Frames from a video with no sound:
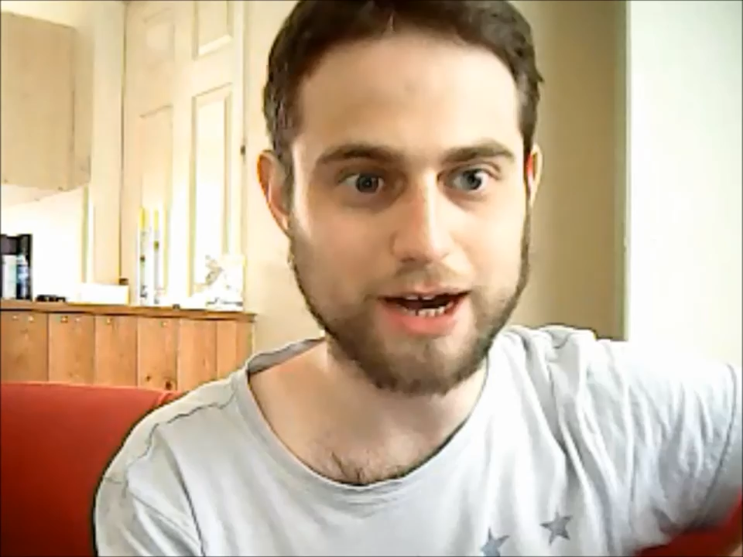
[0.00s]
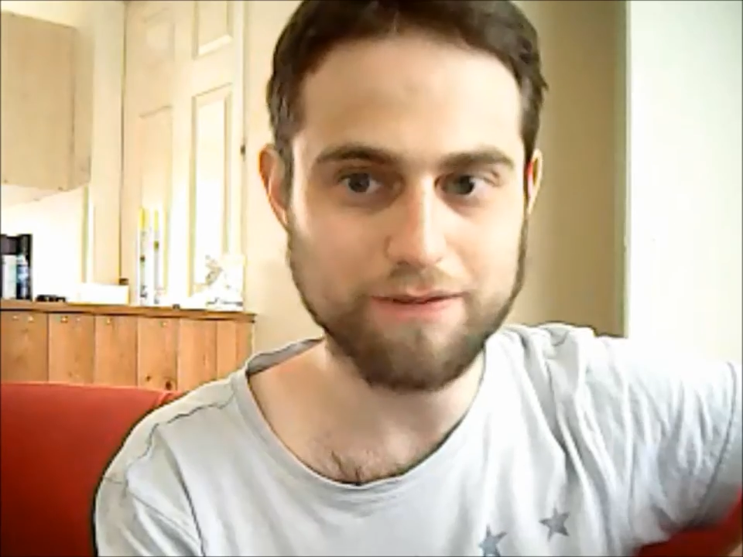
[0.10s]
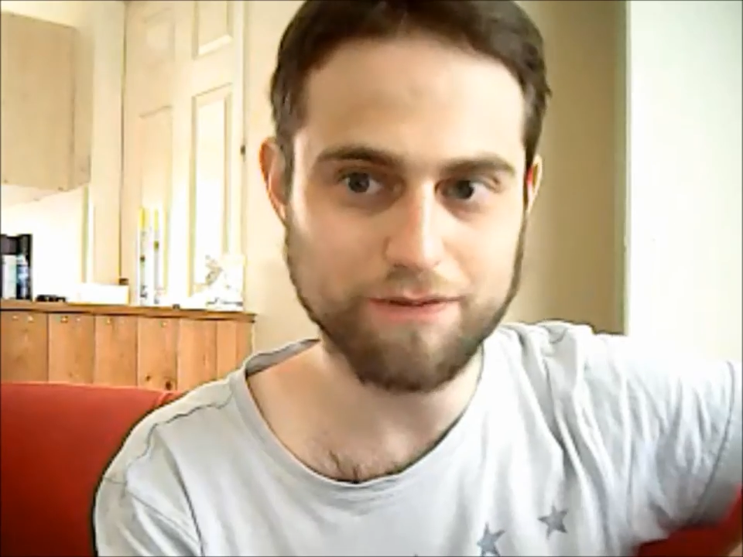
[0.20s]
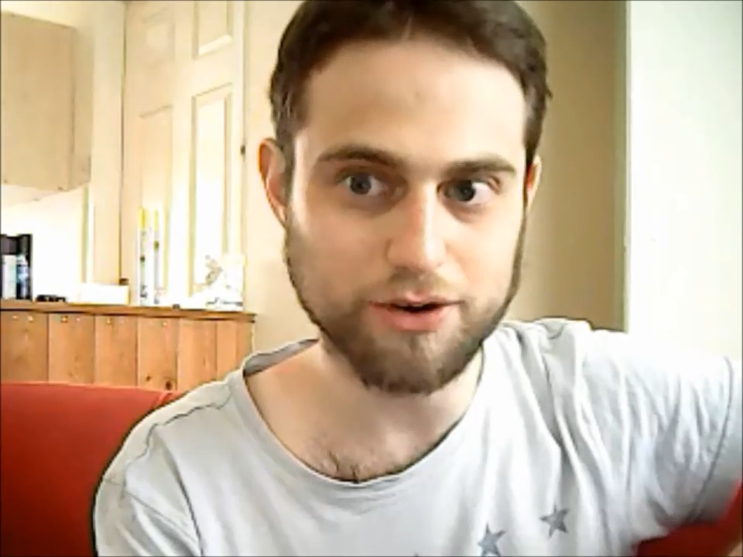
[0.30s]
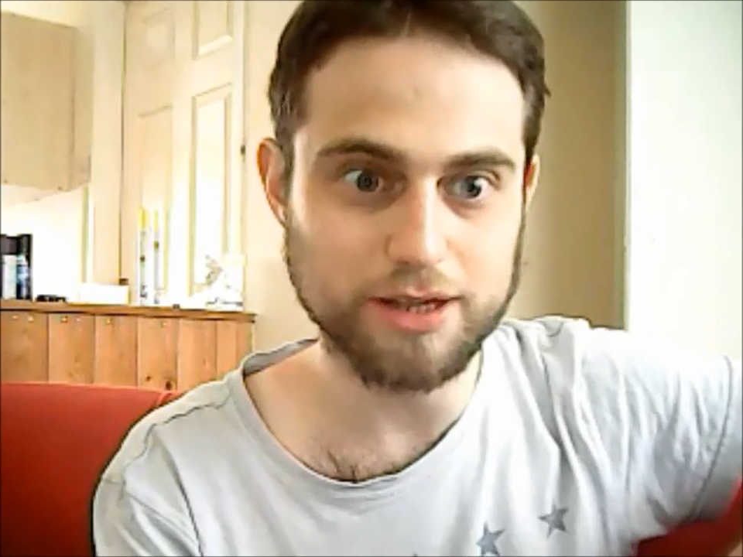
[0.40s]

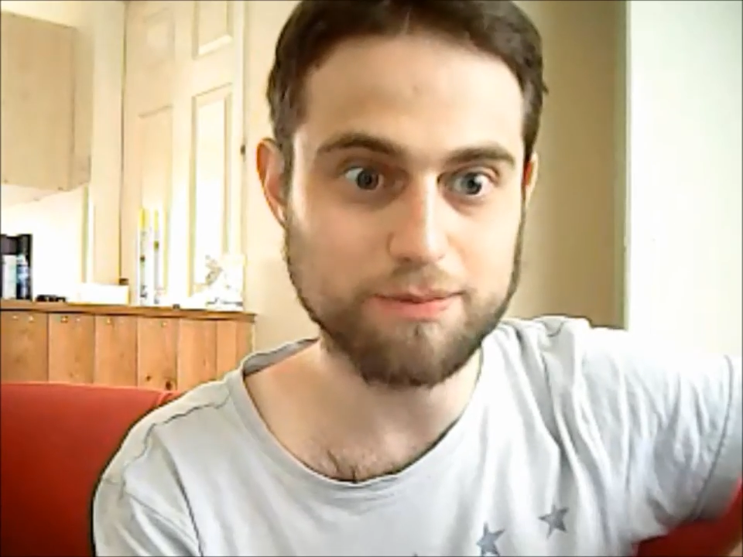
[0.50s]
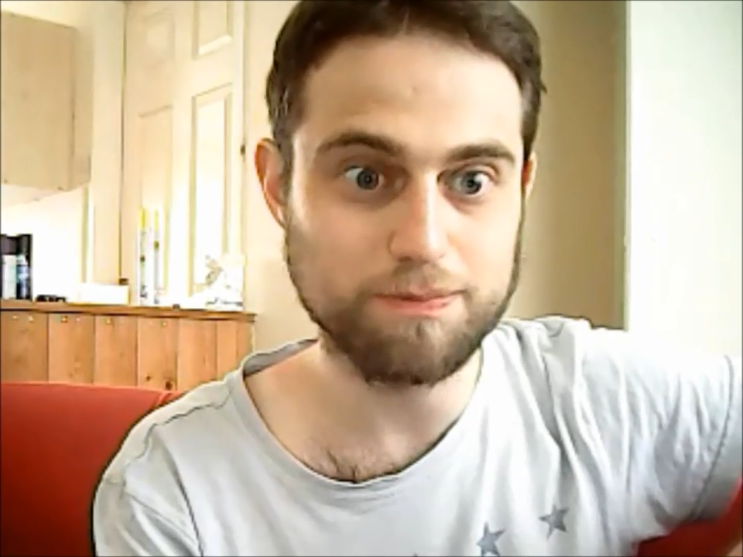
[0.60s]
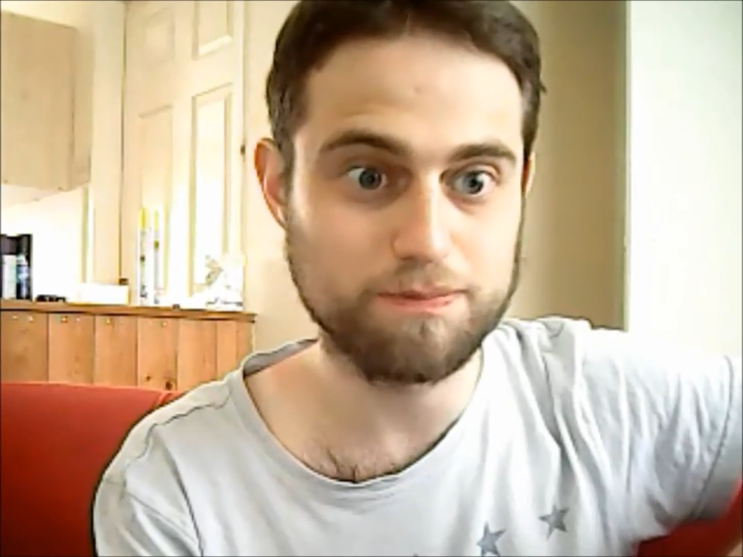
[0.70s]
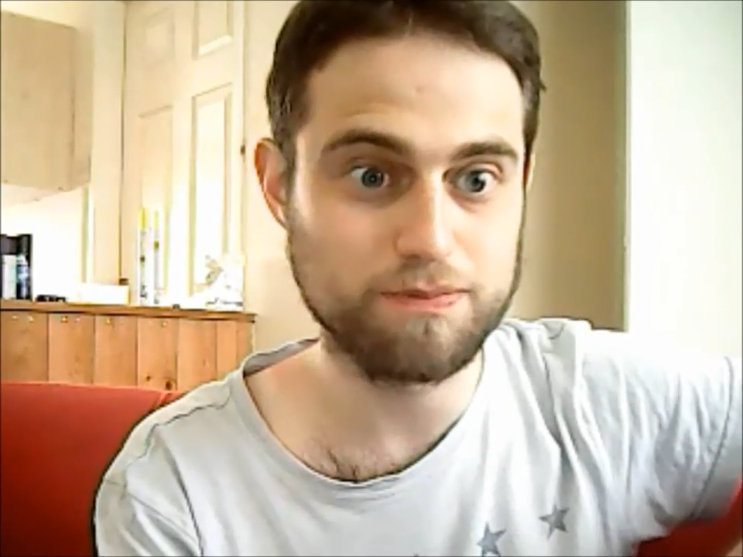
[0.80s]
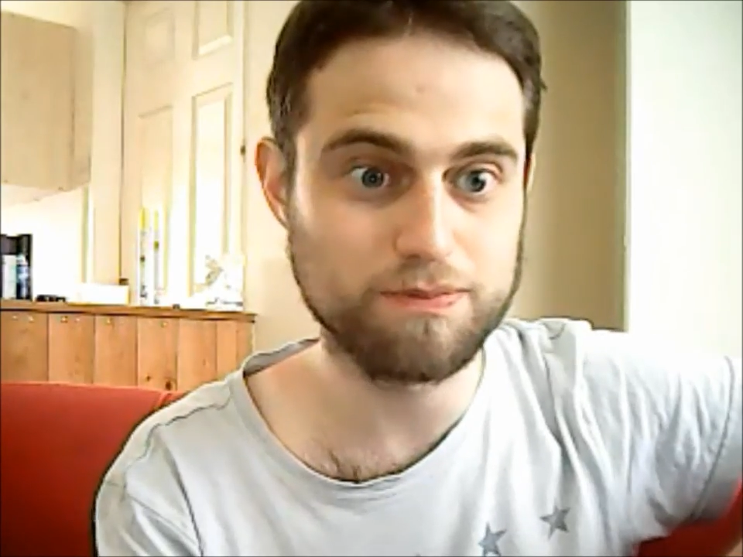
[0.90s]
I thought
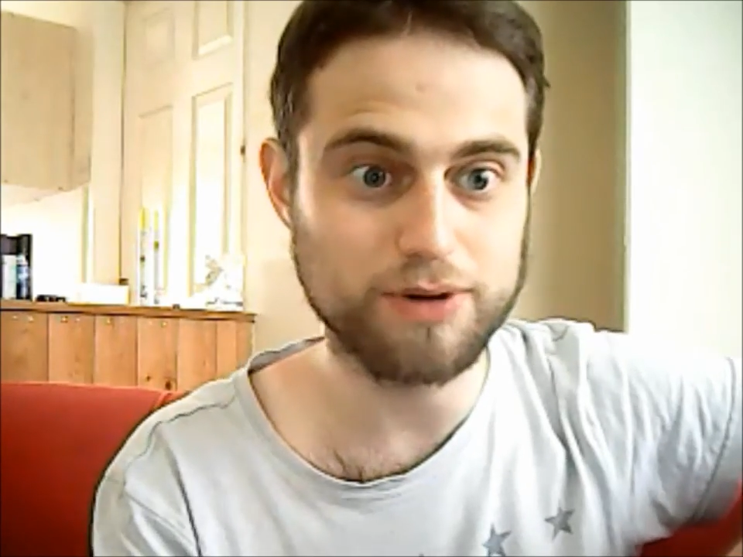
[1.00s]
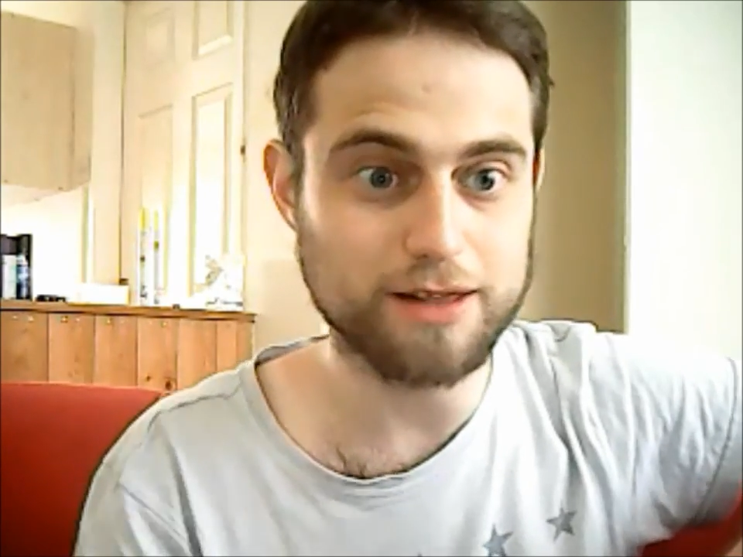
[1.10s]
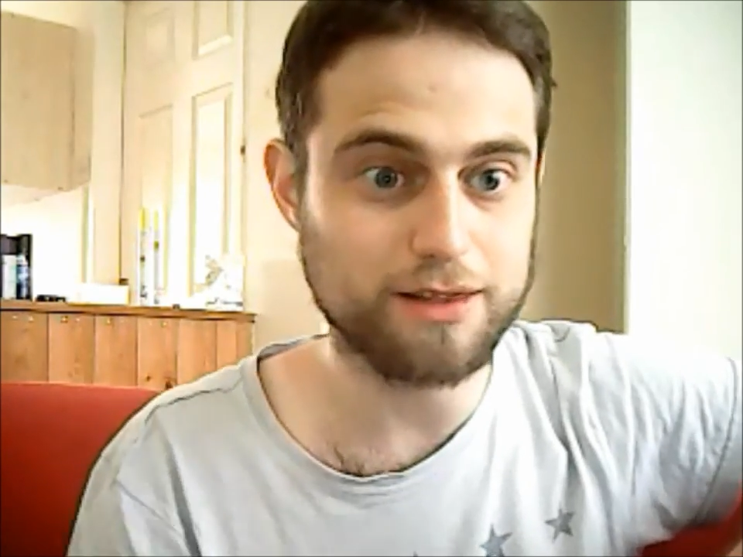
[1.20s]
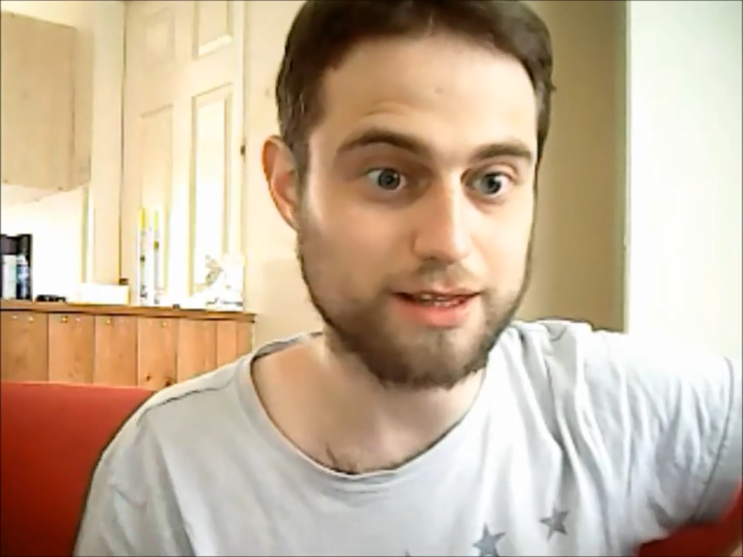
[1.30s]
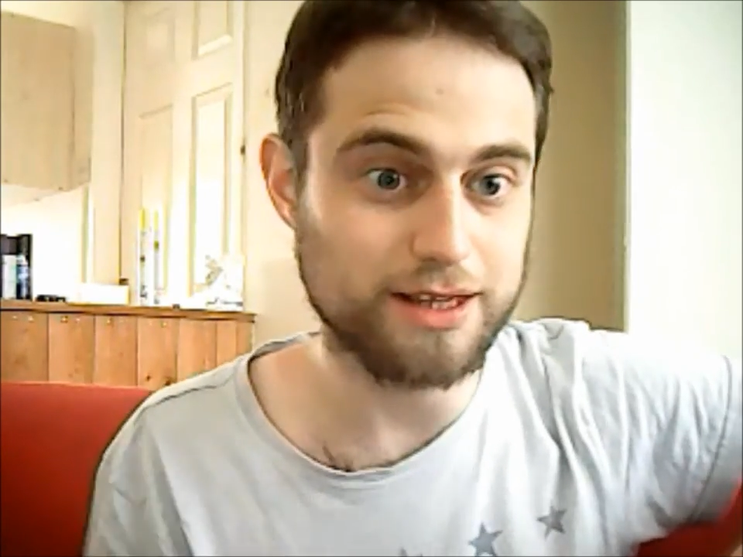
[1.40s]
he
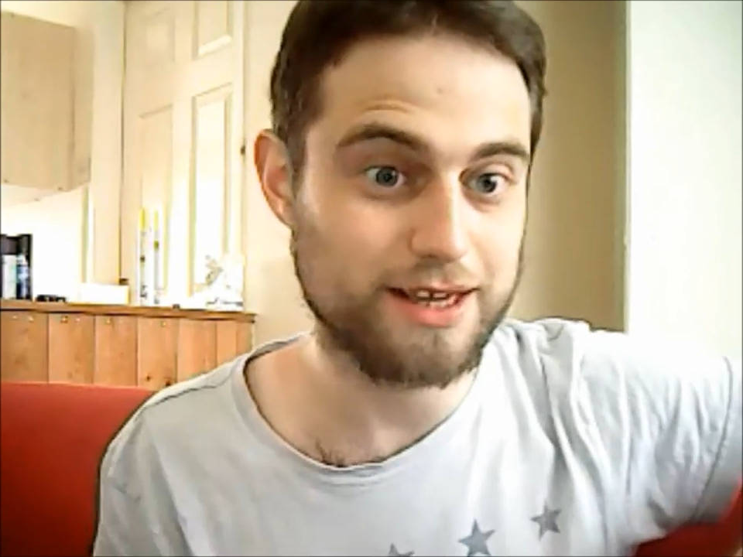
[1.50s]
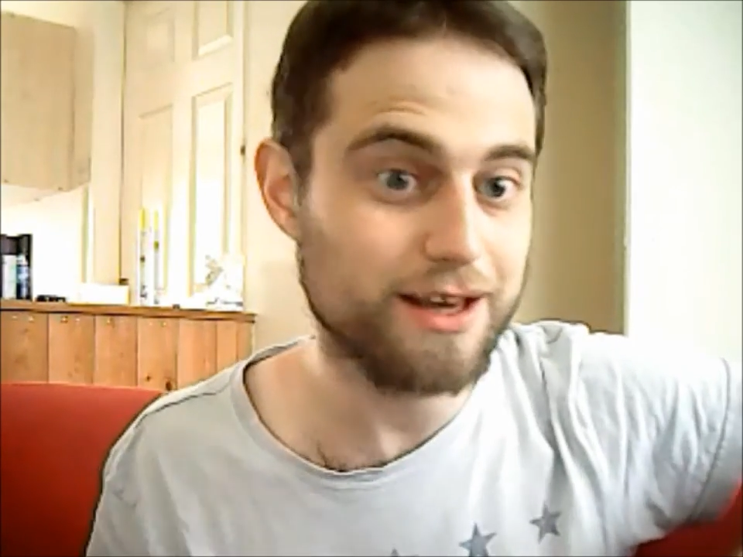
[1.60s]
practically